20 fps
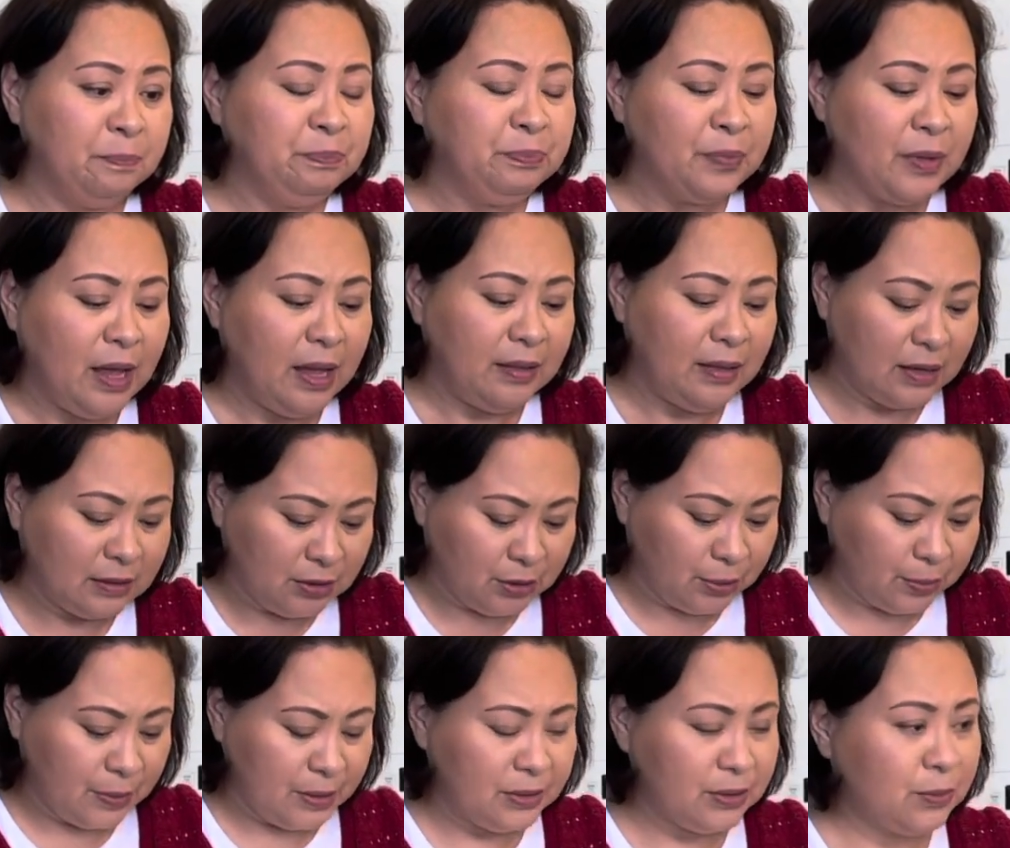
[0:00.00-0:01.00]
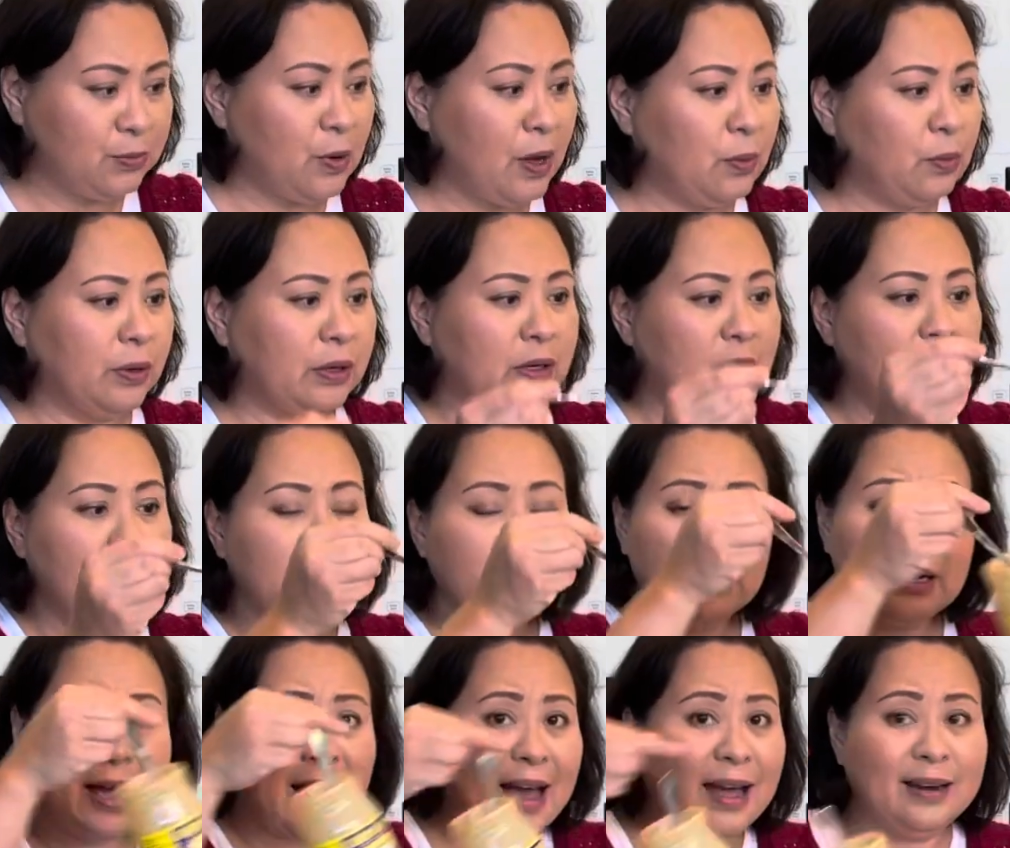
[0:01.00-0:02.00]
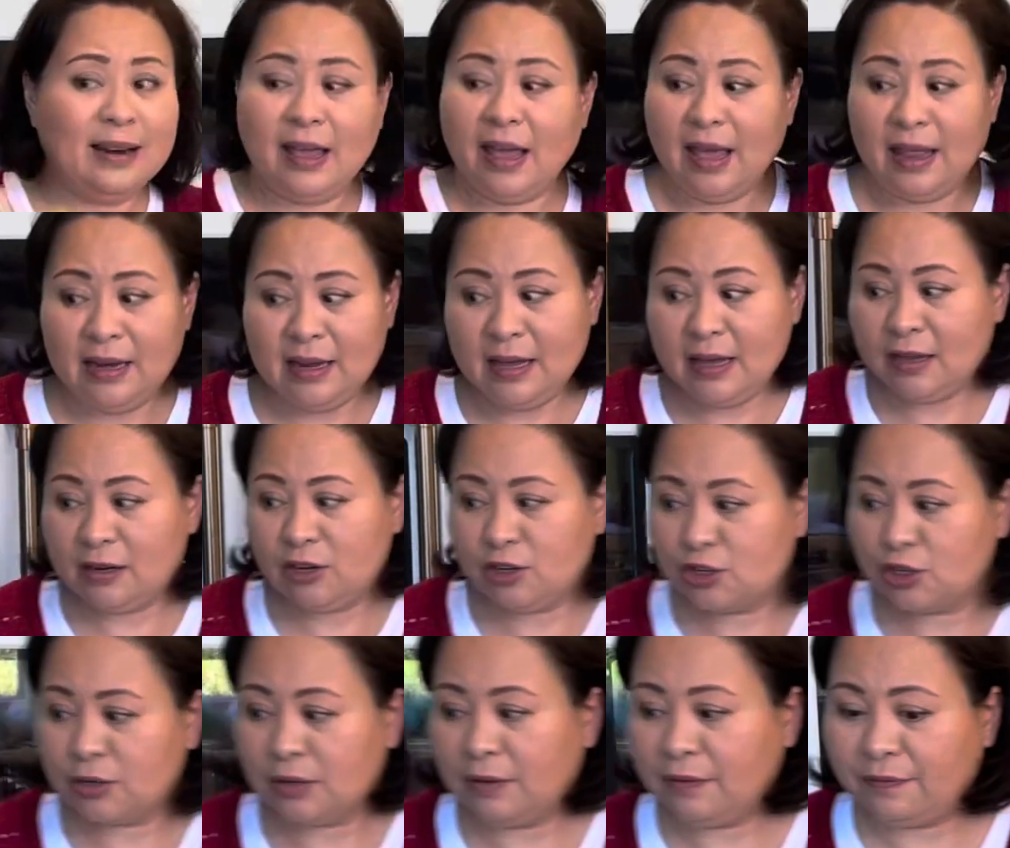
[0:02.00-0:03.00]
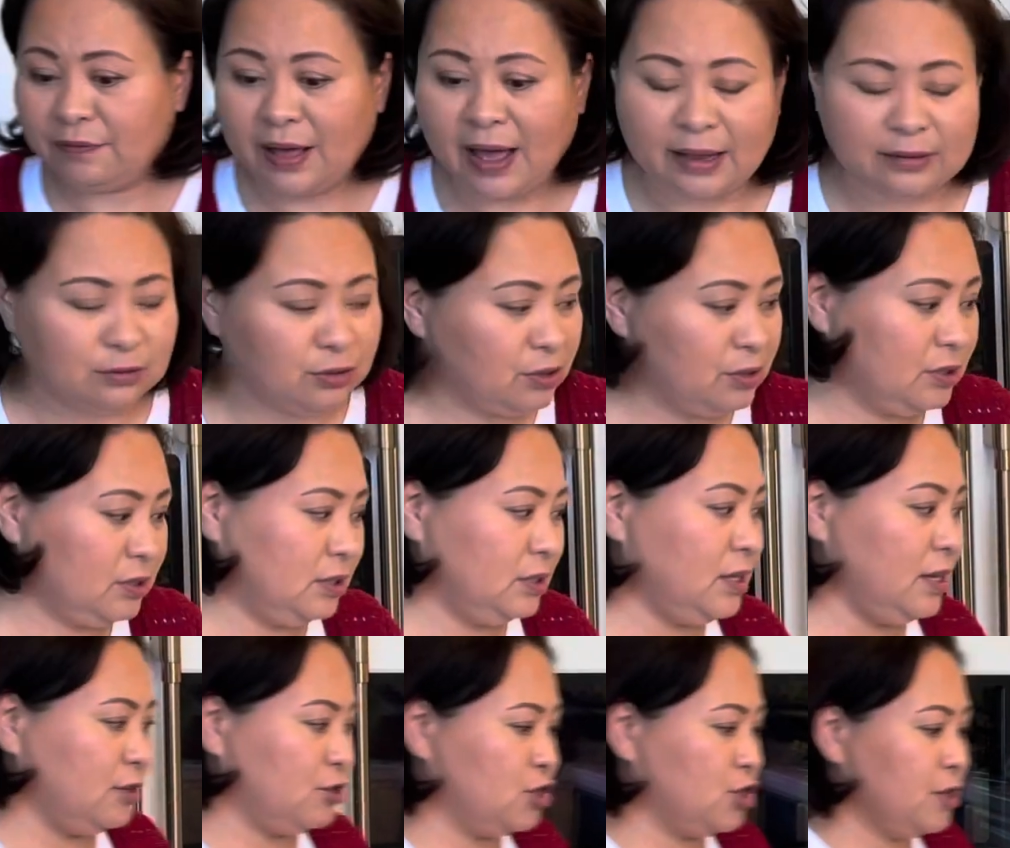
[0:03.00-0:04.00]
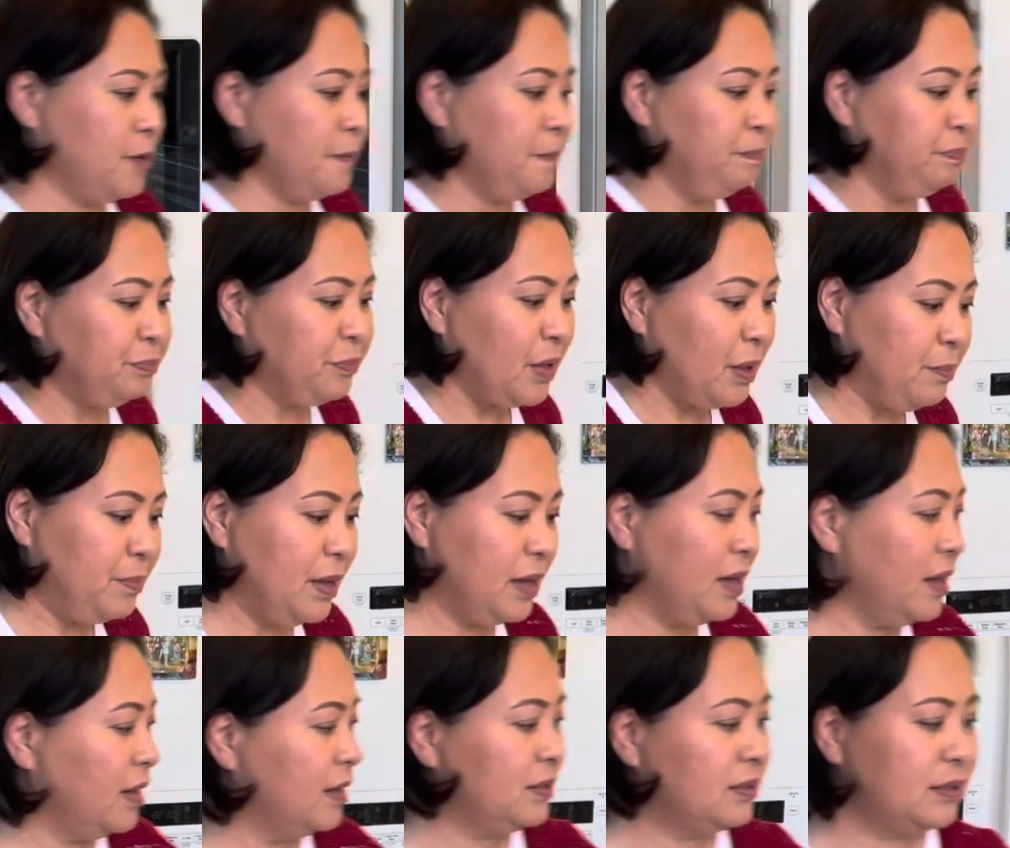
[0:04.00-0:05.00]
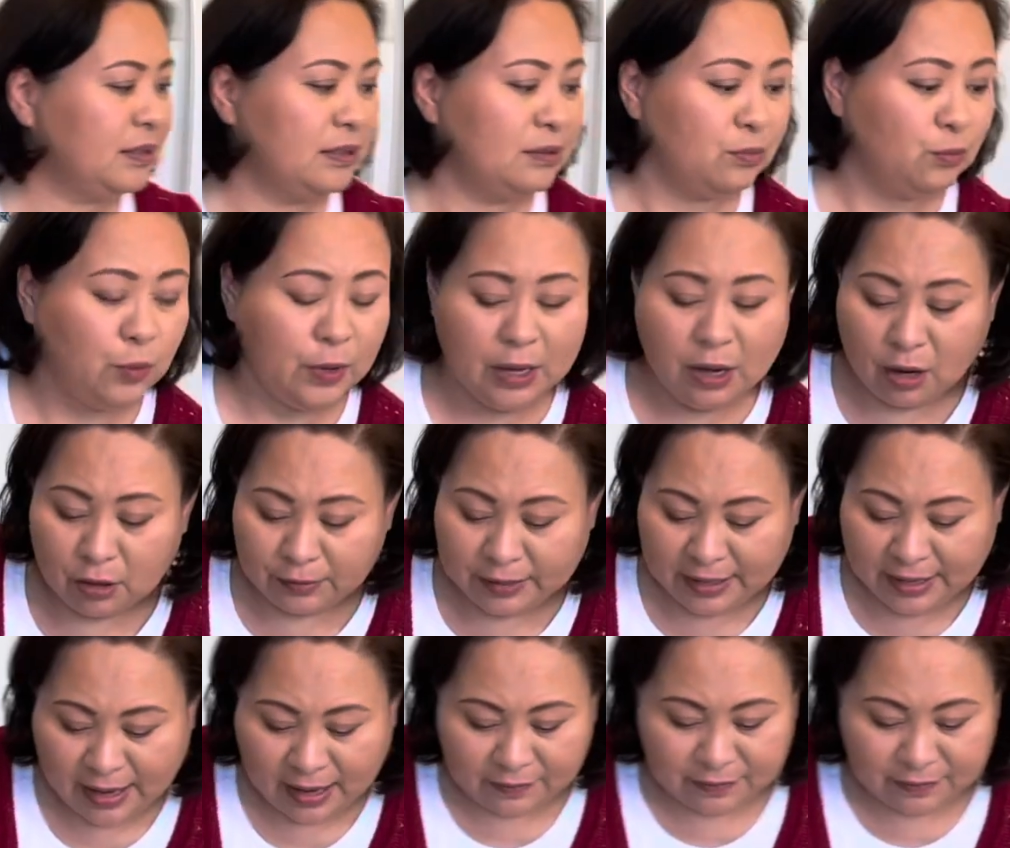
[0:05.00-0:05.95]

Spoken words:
And that's the reason why we're not going to add any additional fat to this dish, because we already have the